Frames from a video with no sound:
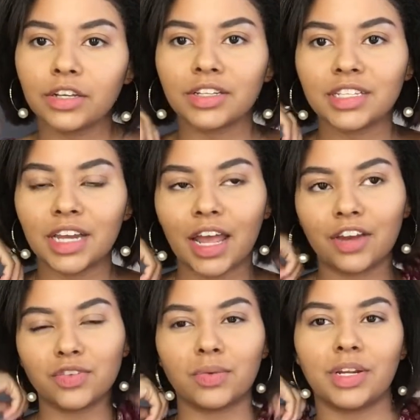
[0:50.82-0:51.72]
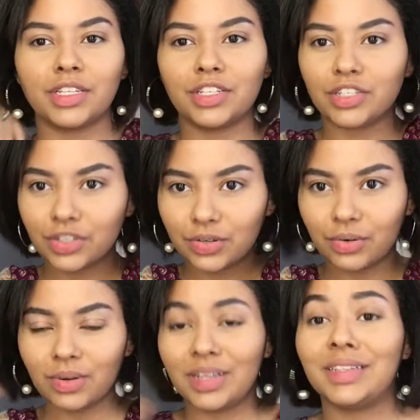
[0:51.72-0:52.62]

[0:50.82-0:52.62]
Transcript: look today, I just wanted to do